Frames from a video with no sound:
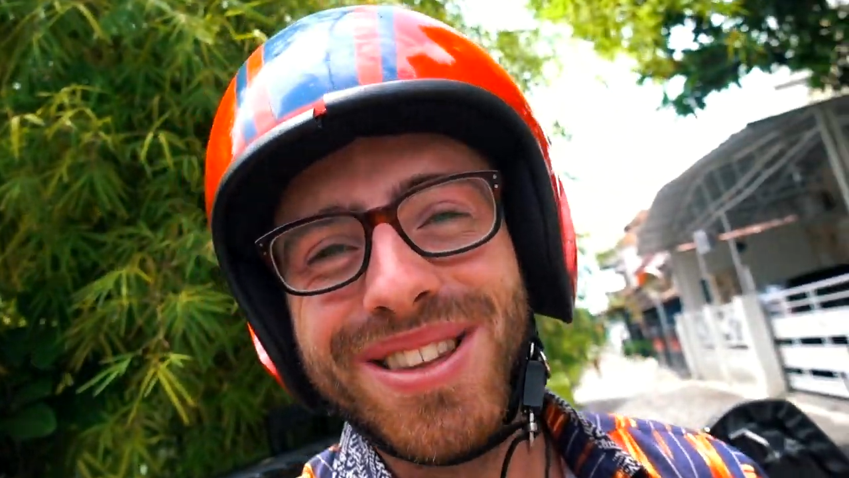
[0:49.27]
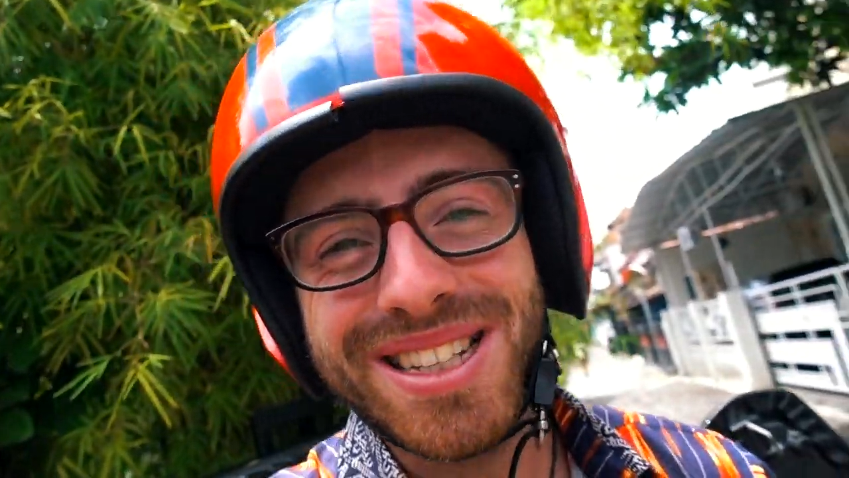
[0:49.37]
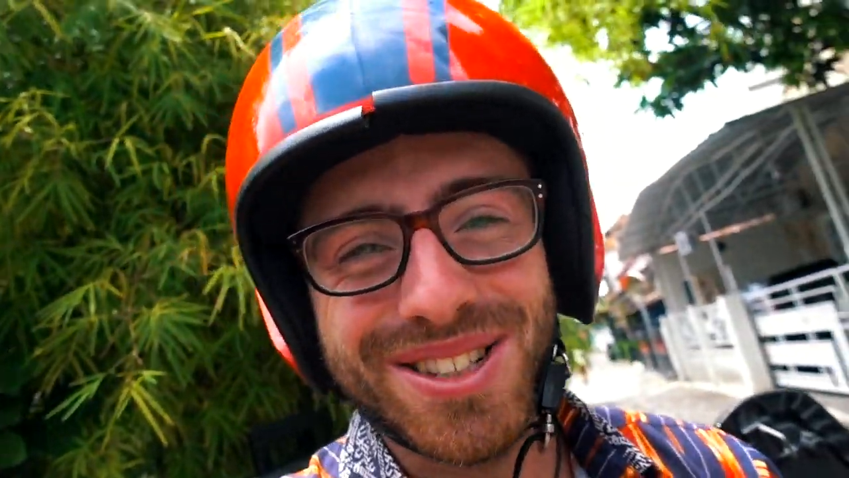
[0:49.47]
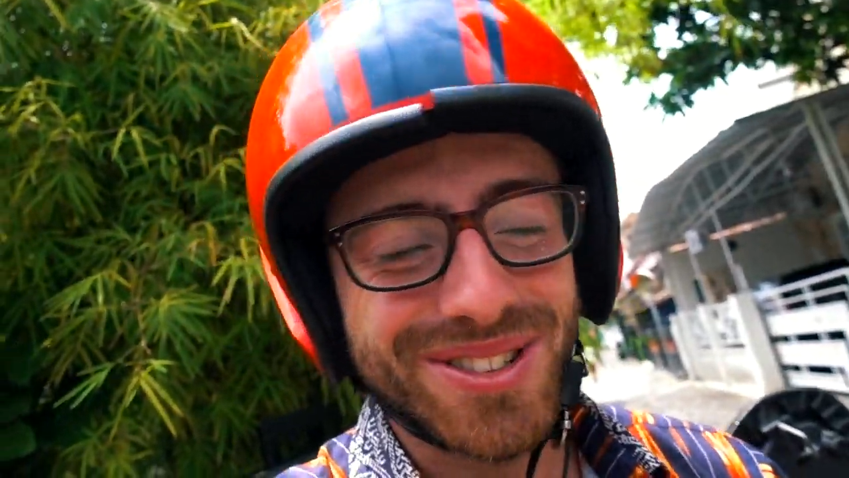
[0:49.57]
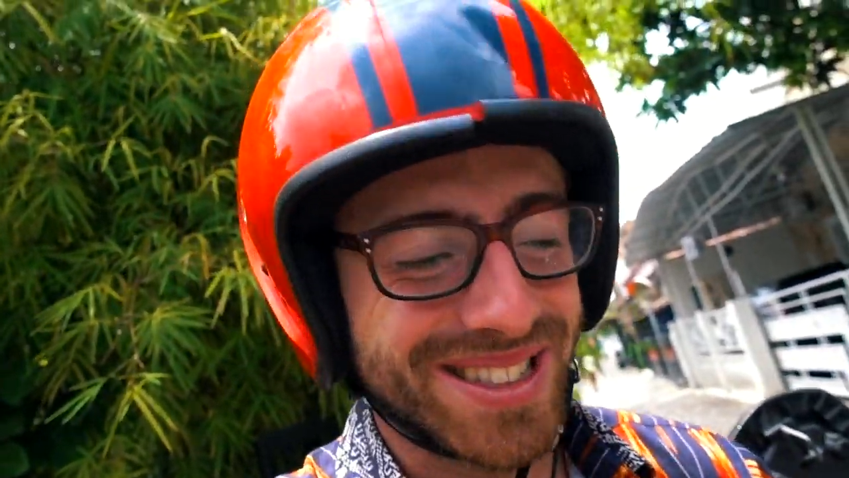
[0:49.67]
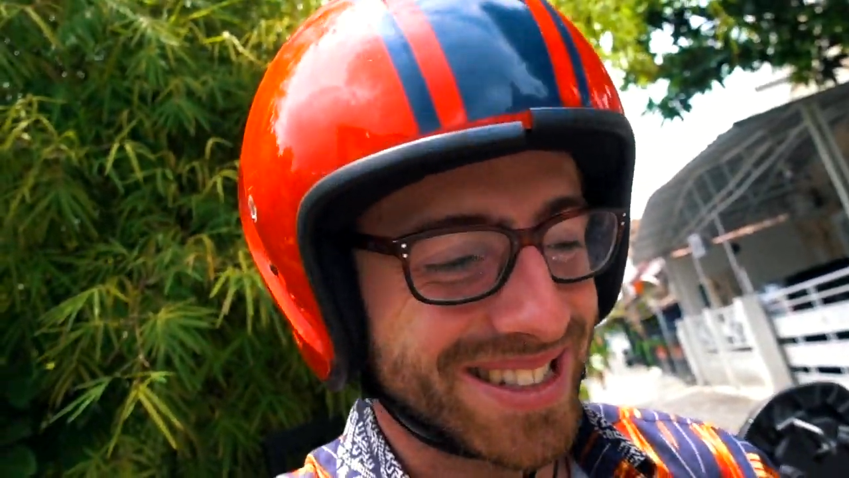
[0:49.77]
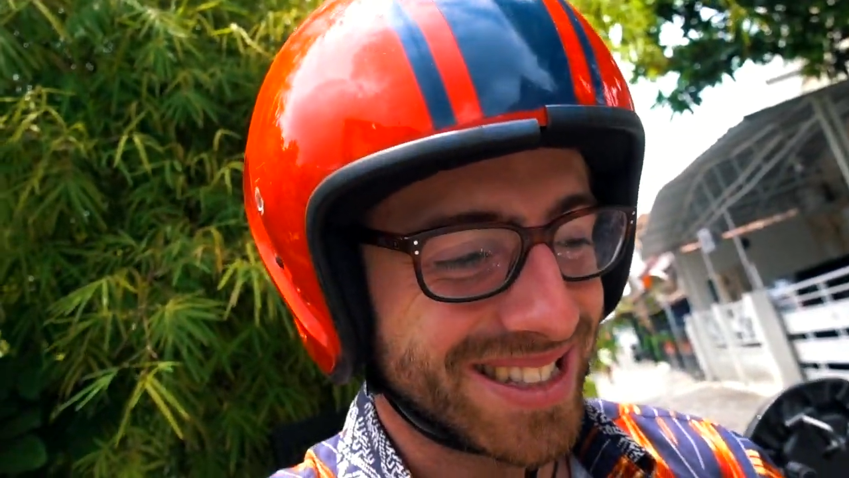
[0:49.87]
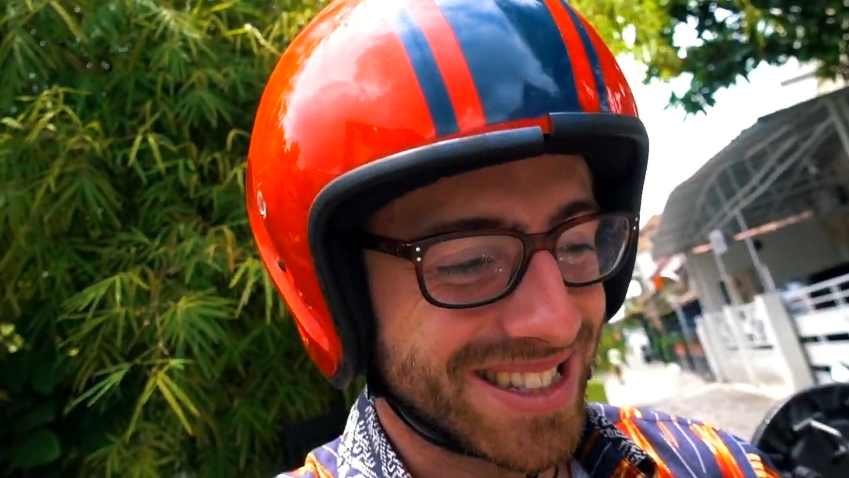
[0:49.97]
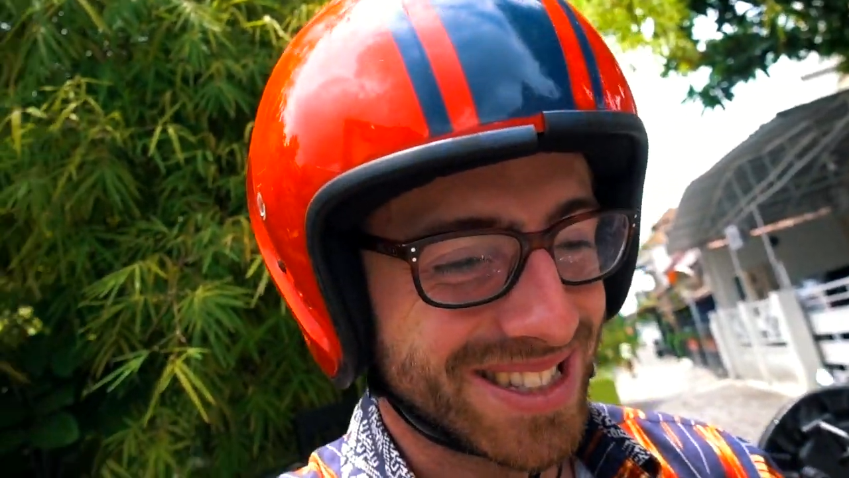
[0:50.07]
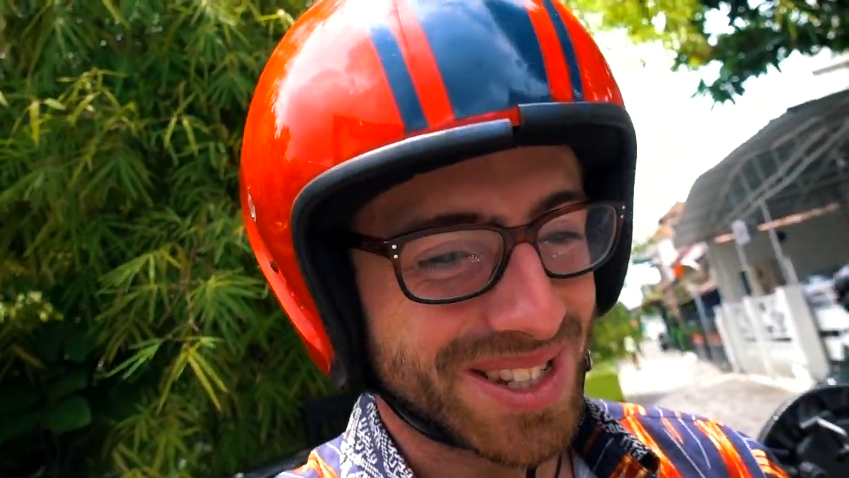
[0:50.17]
these
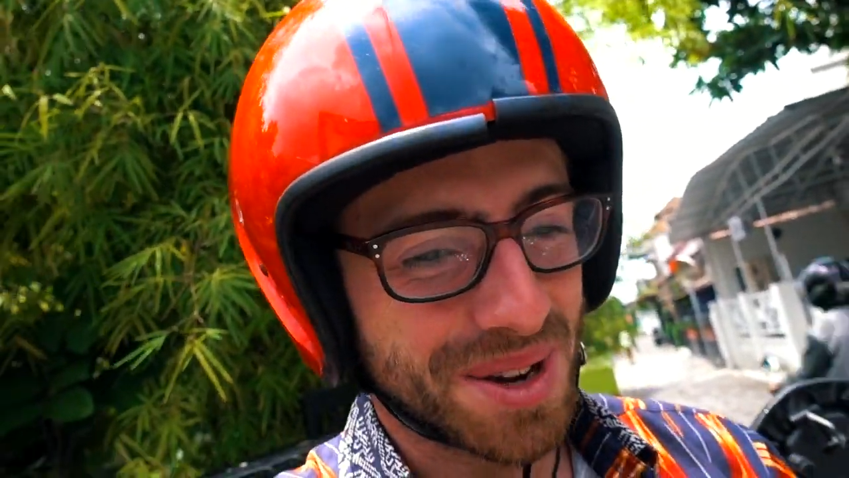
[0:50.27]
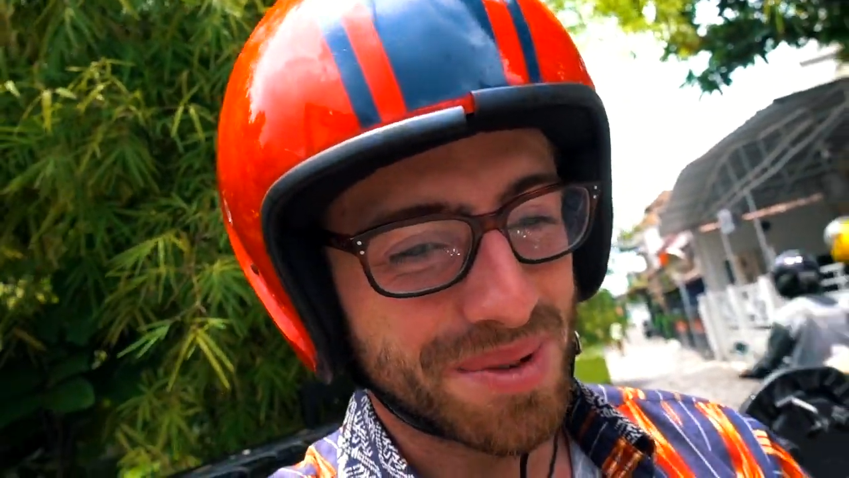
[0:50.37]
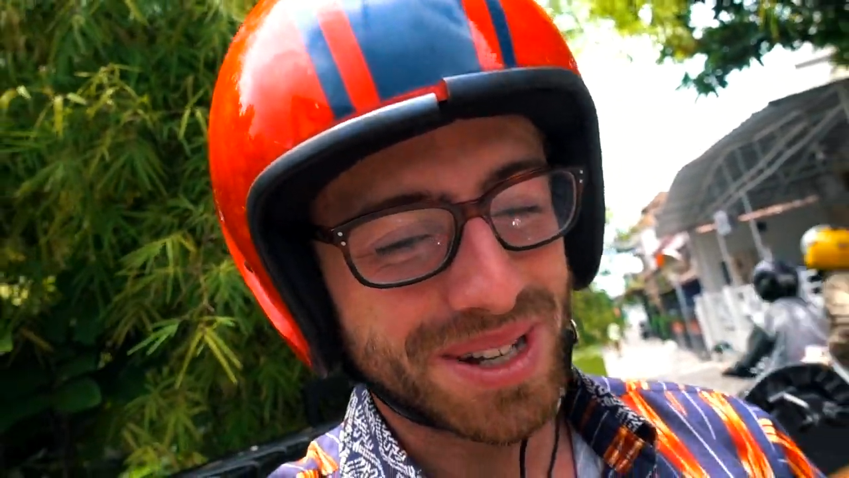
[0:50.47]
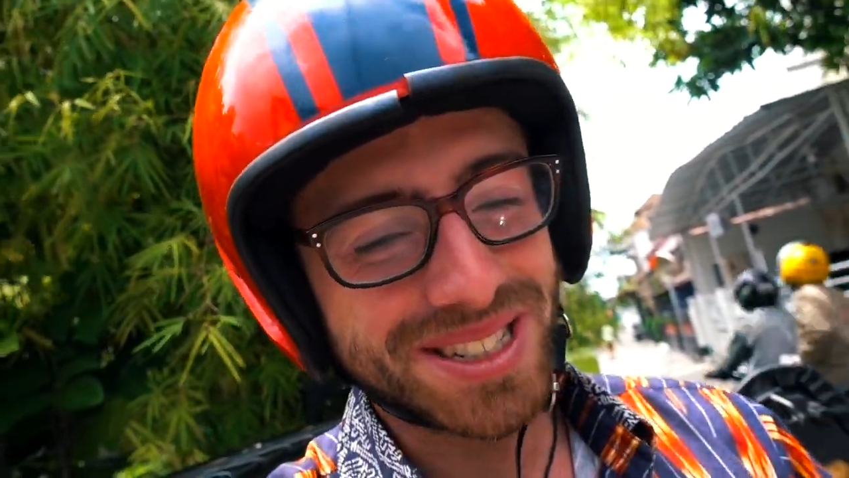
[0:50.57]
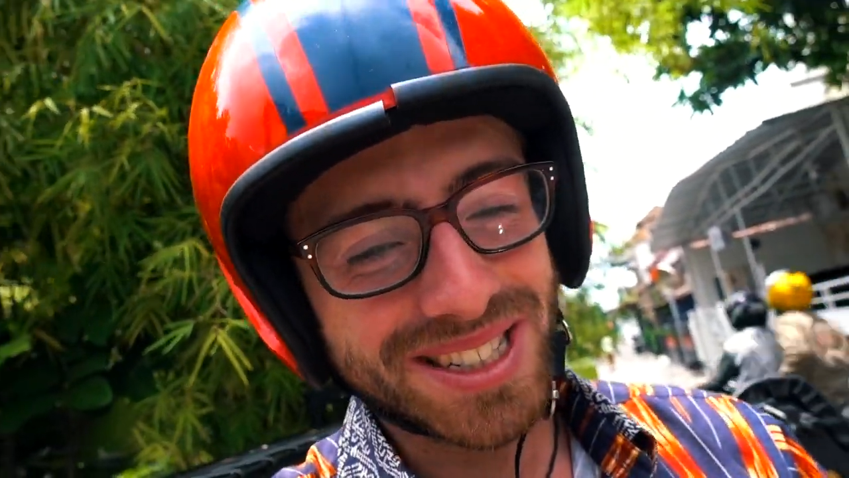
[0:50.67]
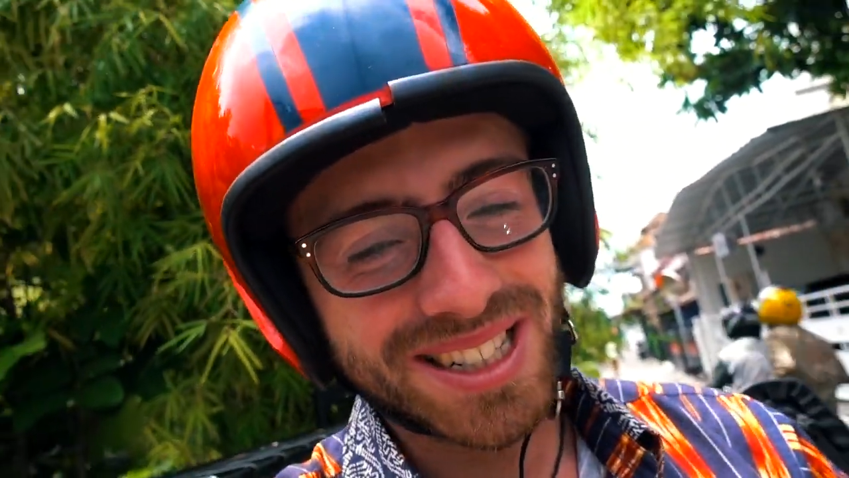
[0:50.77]
coincidences so much.